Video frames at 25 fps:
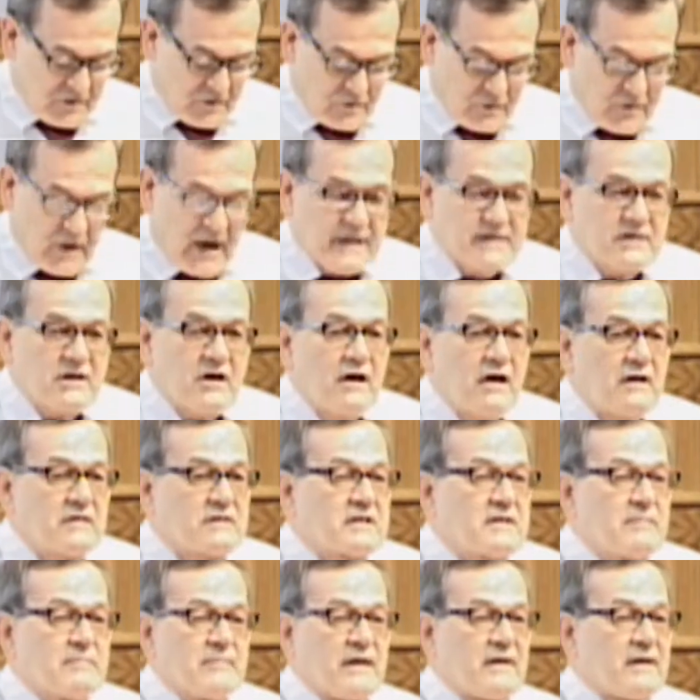So Christ
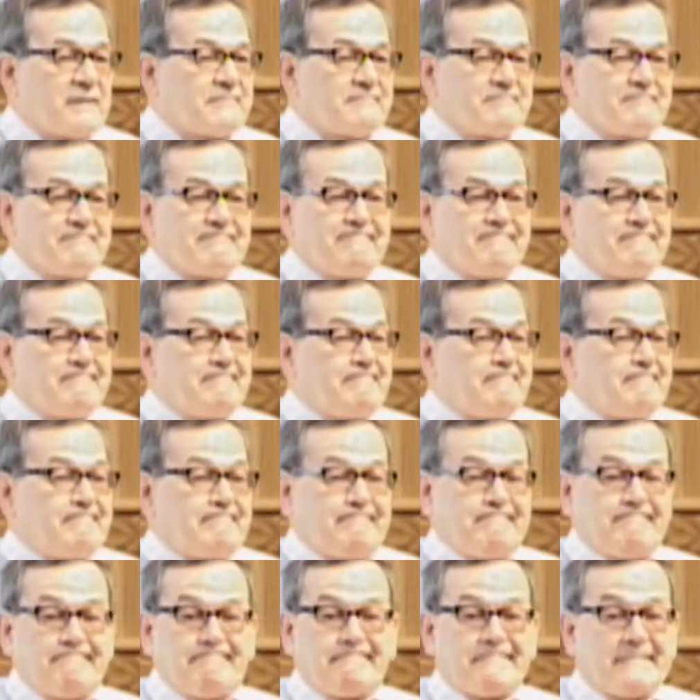calls him a
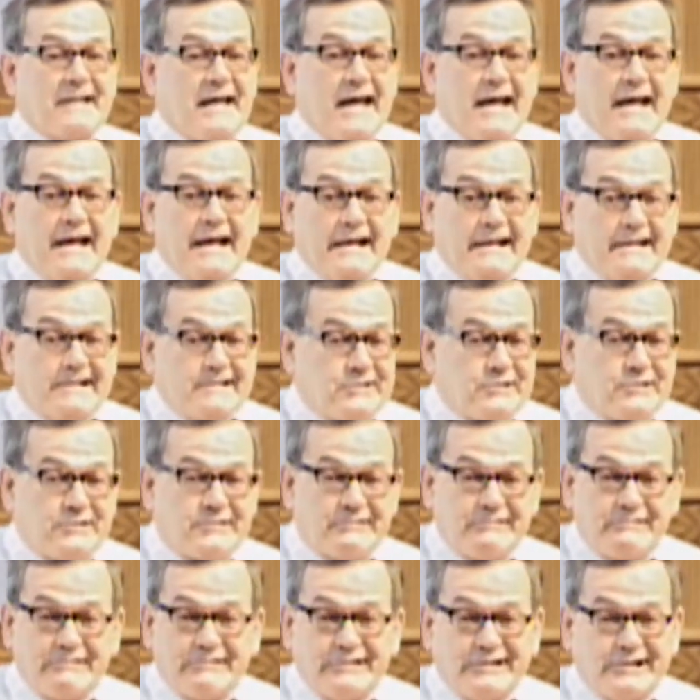
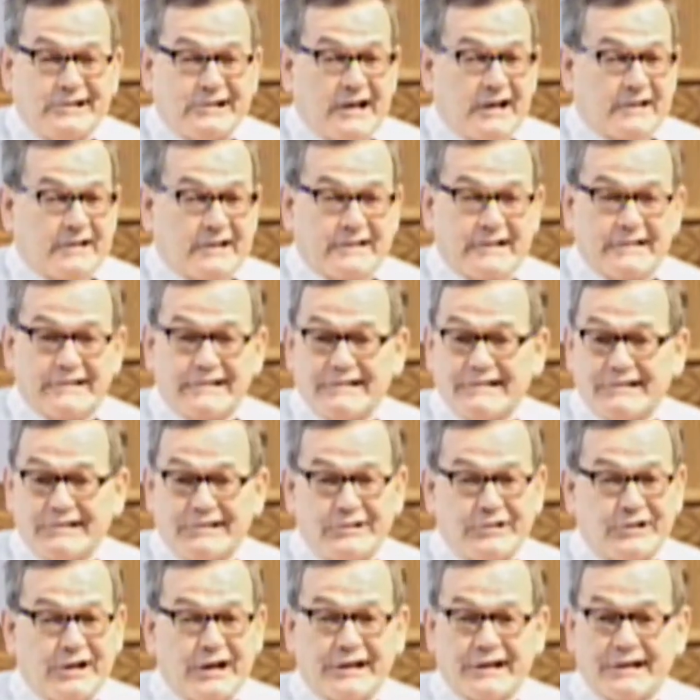
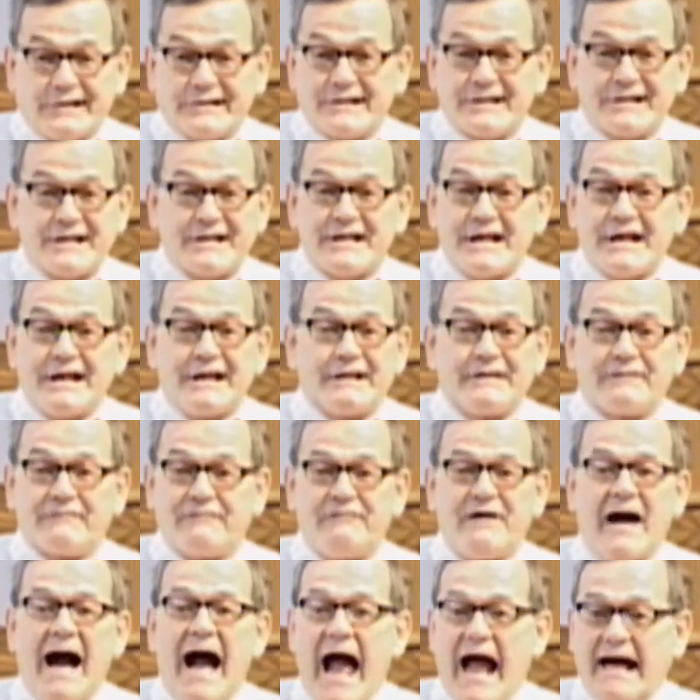egg-sucking,
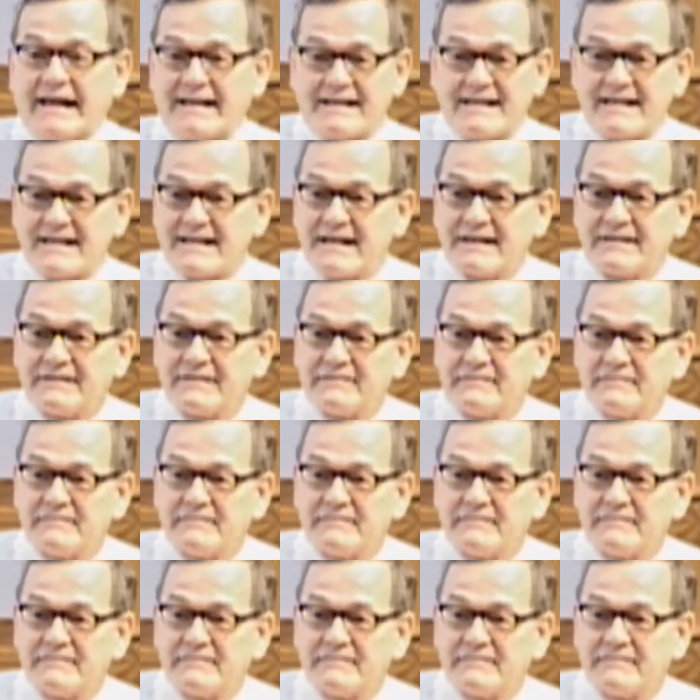chicken-stealing fox.